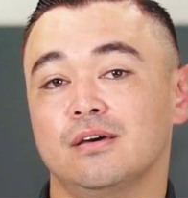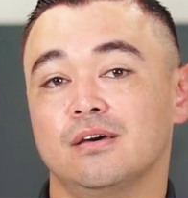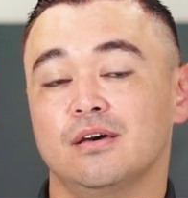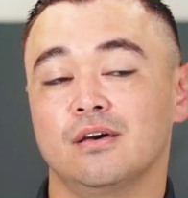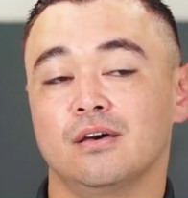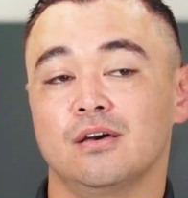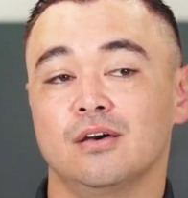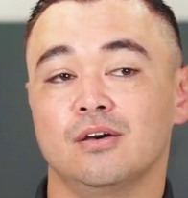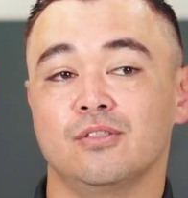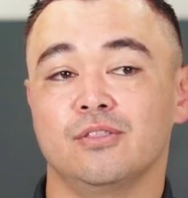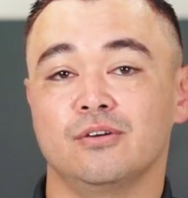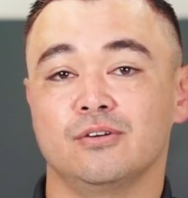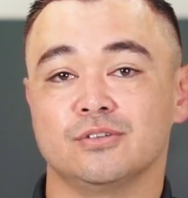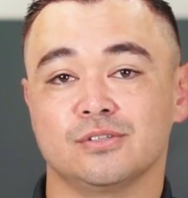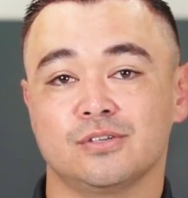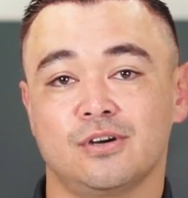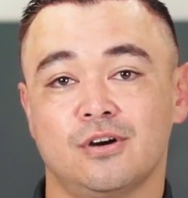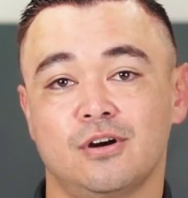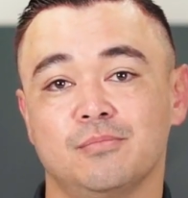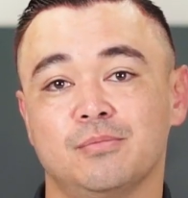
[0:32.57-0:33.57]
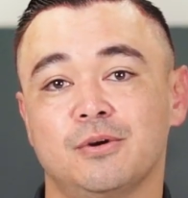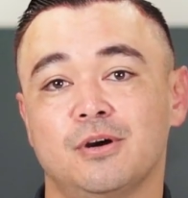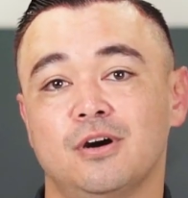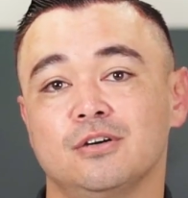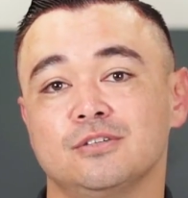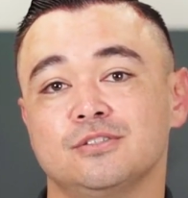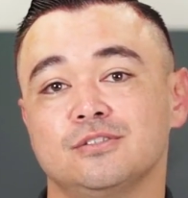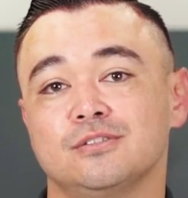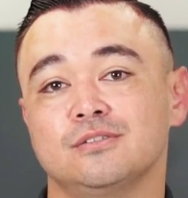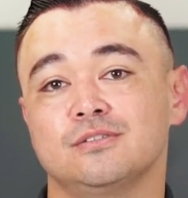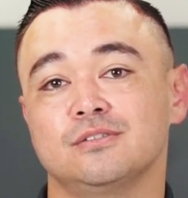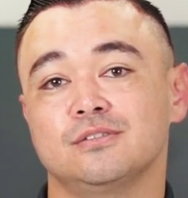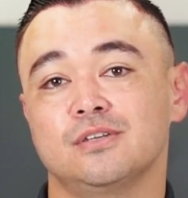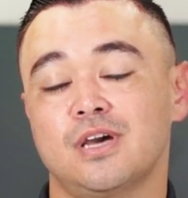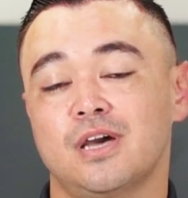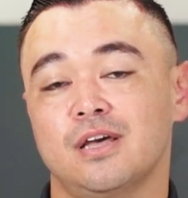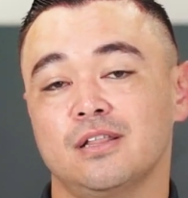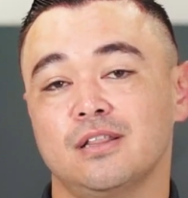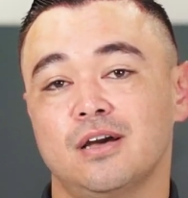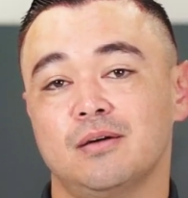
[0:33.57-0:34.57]
There's a comp caution
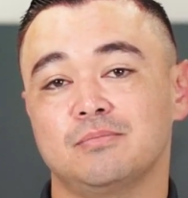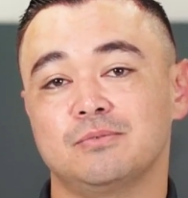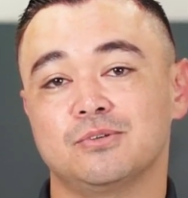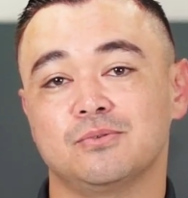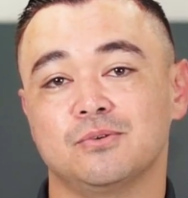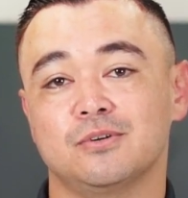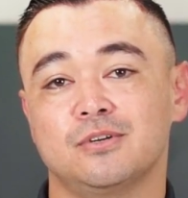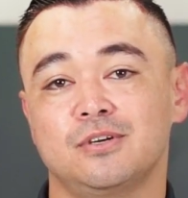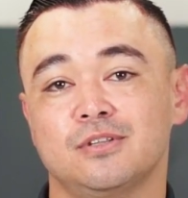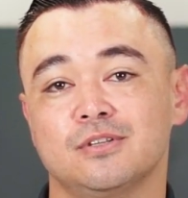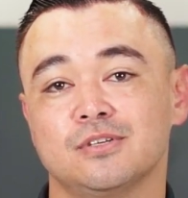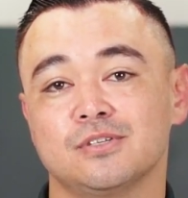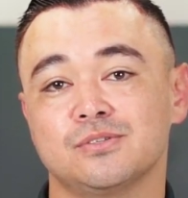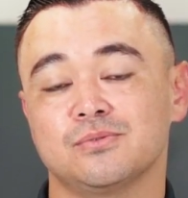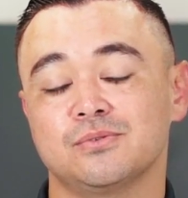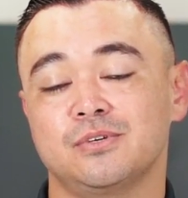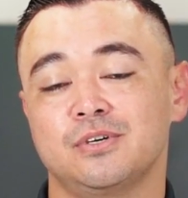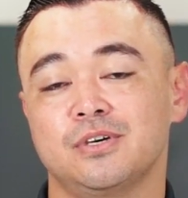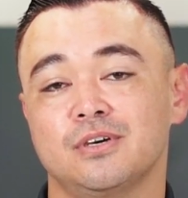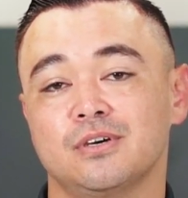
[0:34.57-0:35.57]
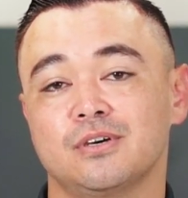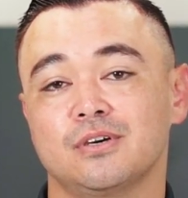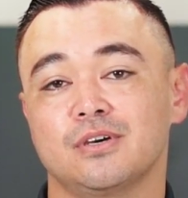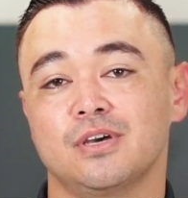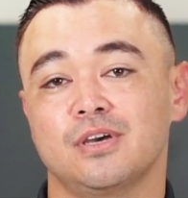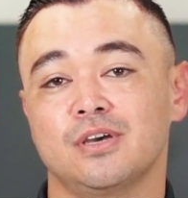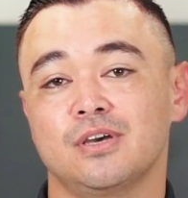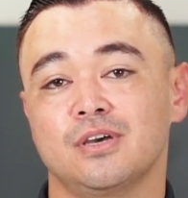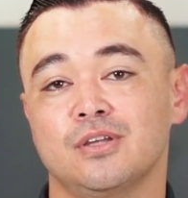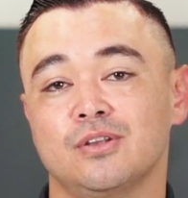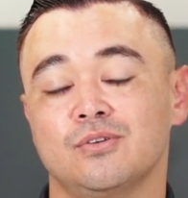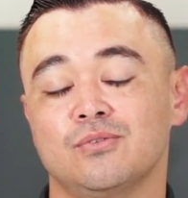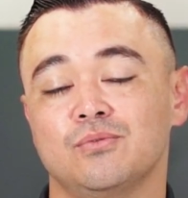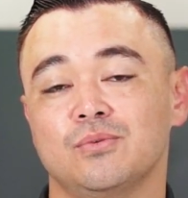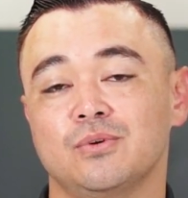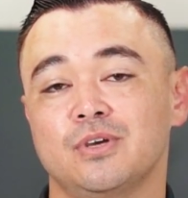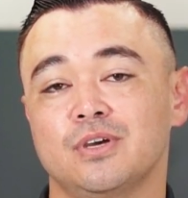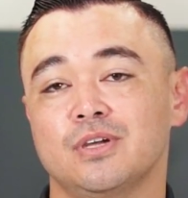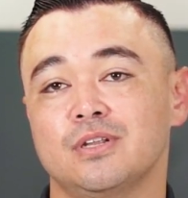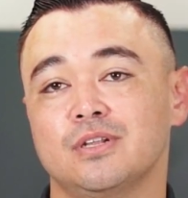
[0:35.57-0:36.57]
at lap 20 this week, and
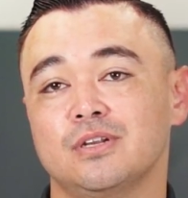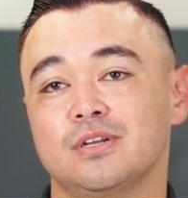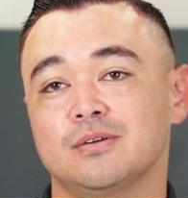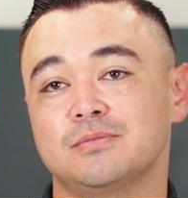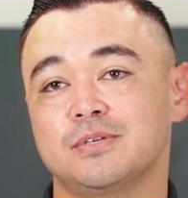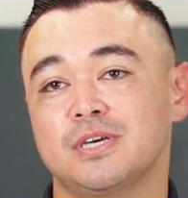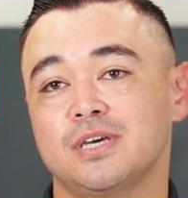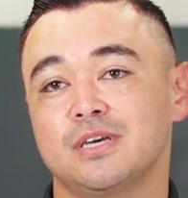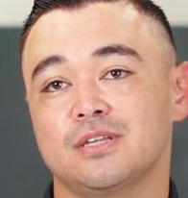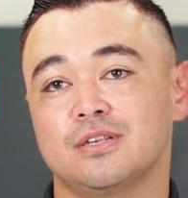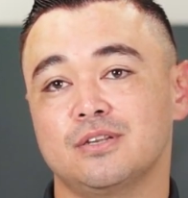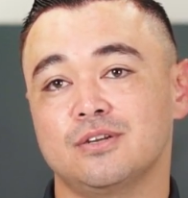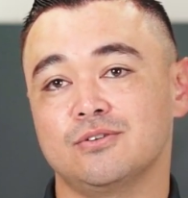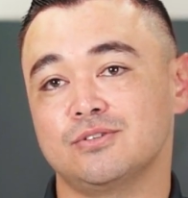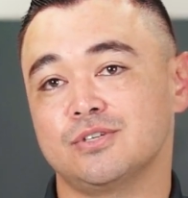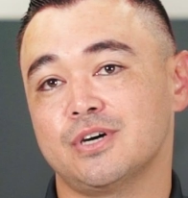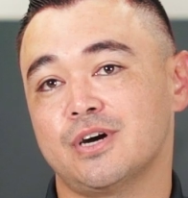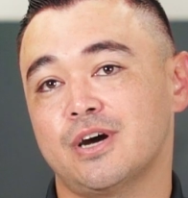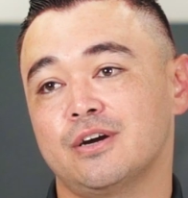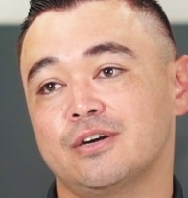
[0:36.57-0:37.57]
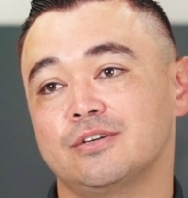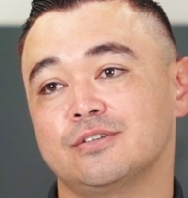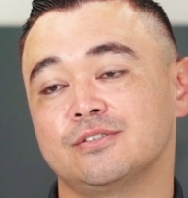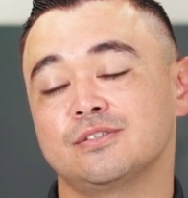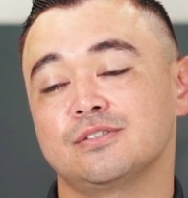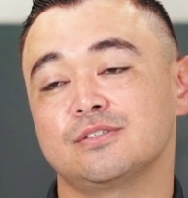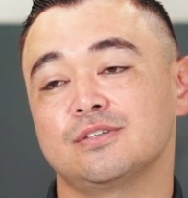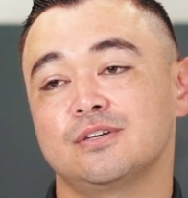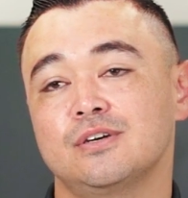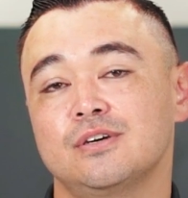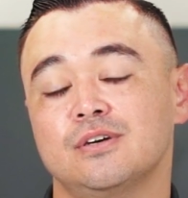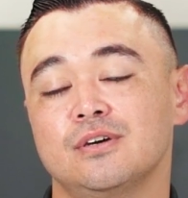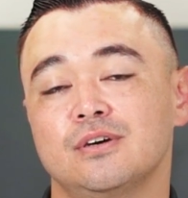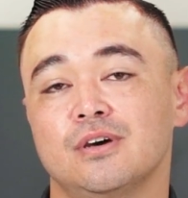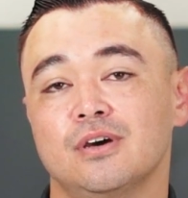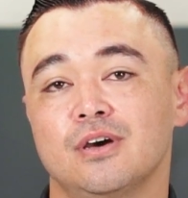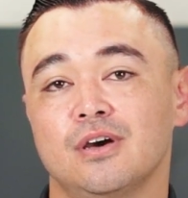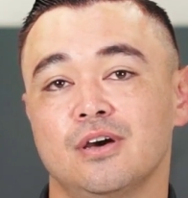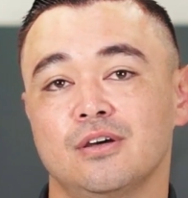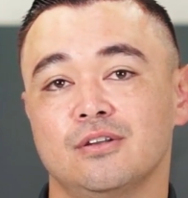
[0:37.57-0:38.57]
we ended up taking no tires
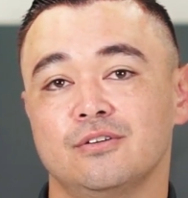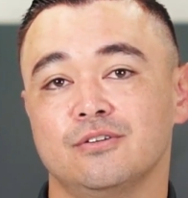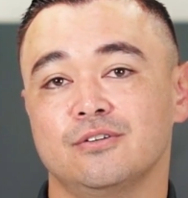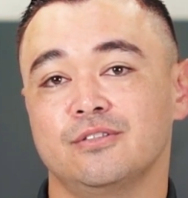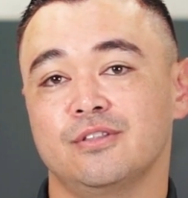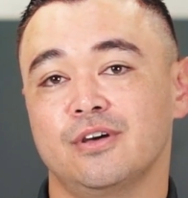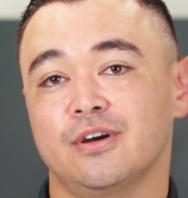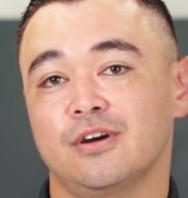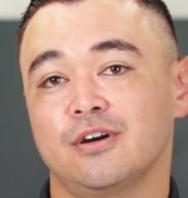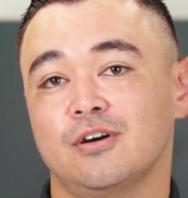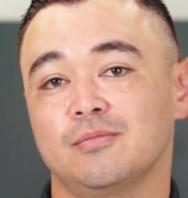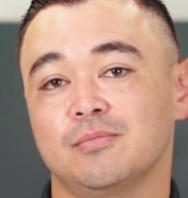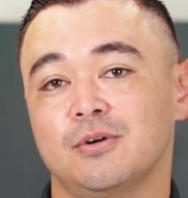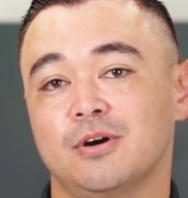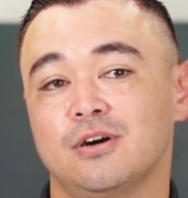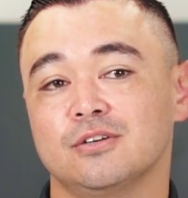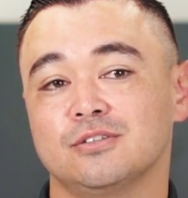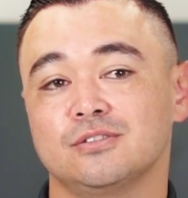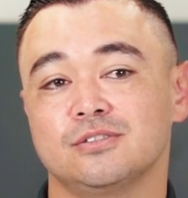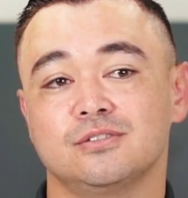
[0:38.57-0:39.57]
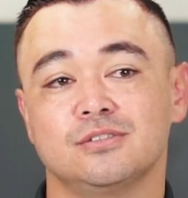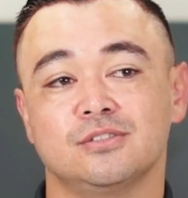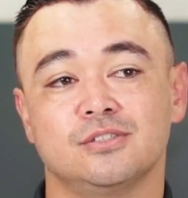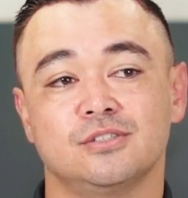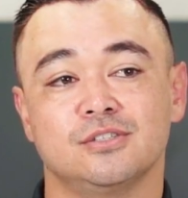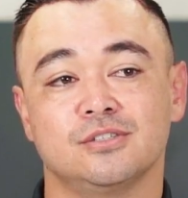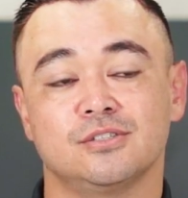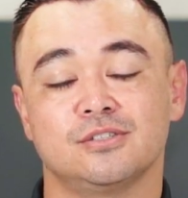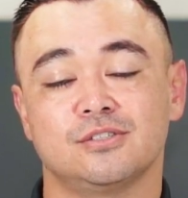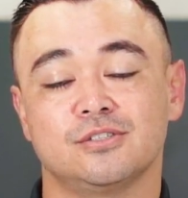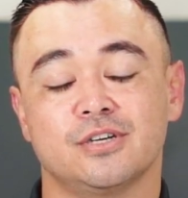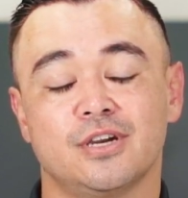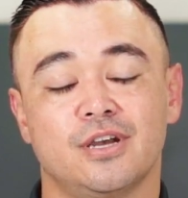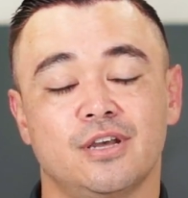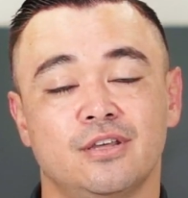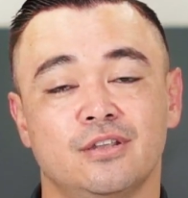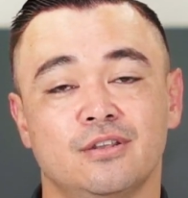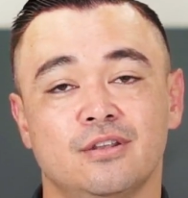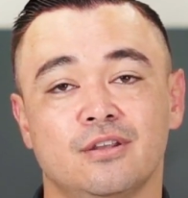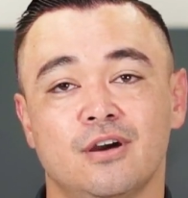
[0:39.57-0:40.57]
during that comp caution to just
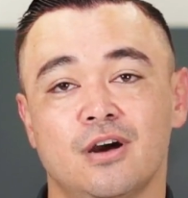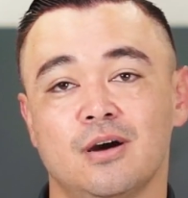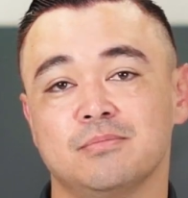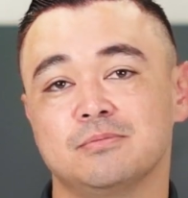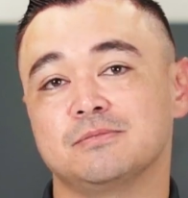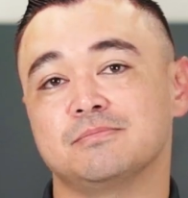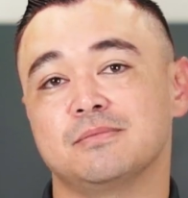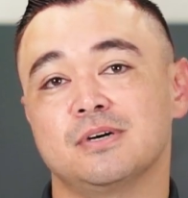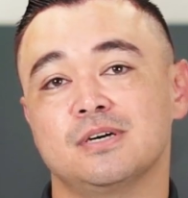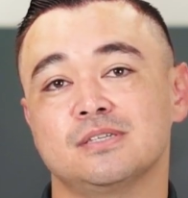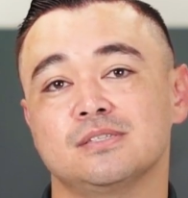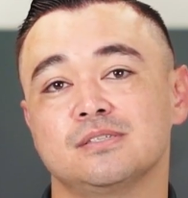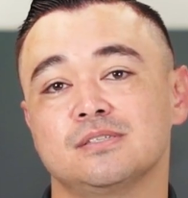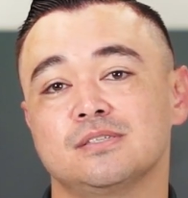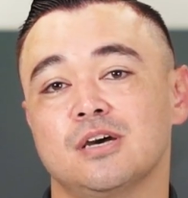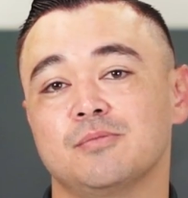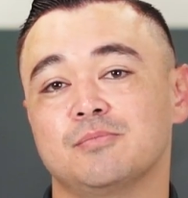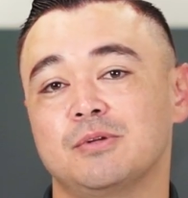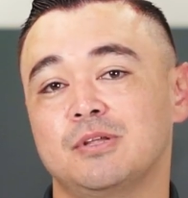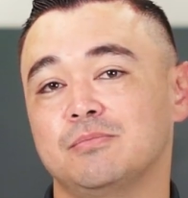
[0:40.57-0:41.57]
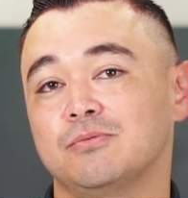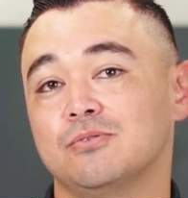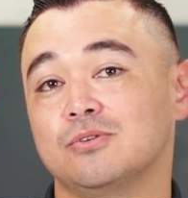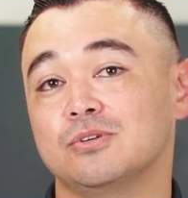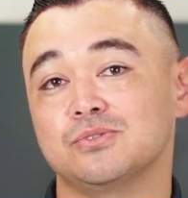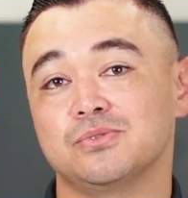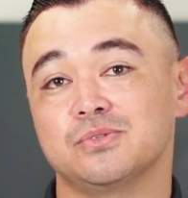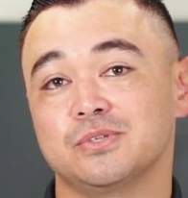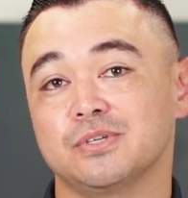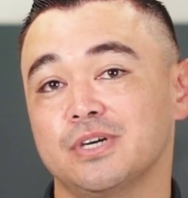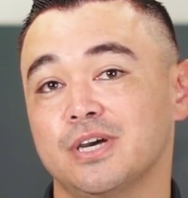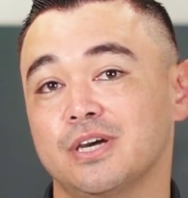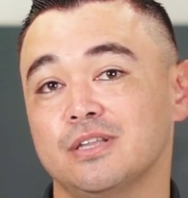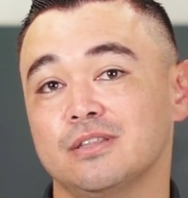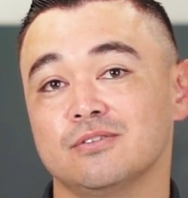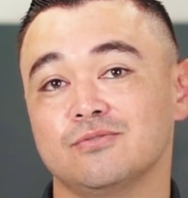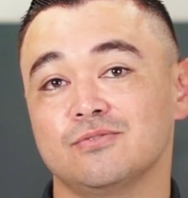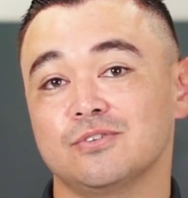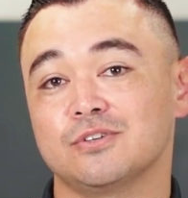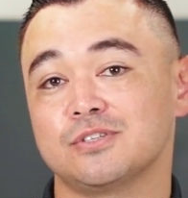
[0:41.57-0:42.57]
try and optimize how many points we could get
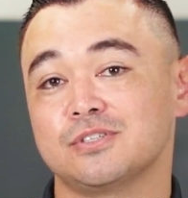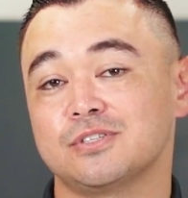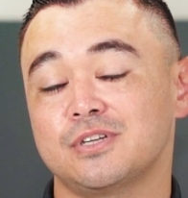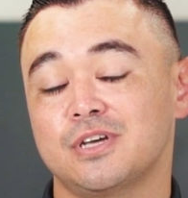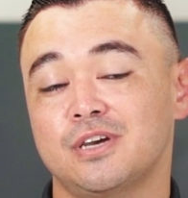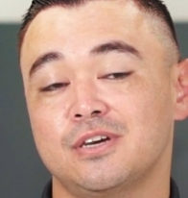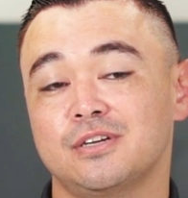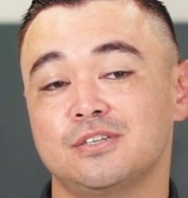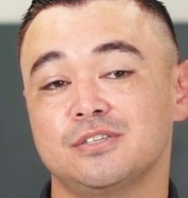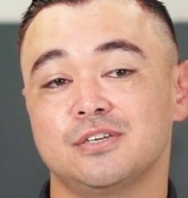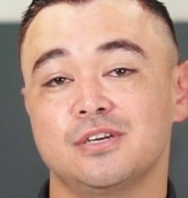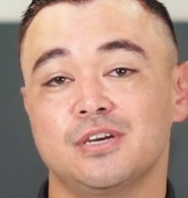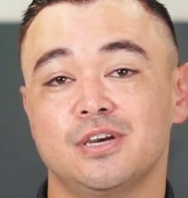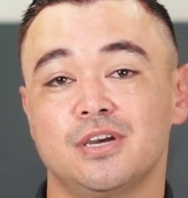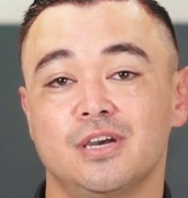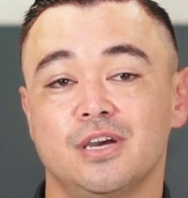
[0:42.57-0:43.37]
in the first stage,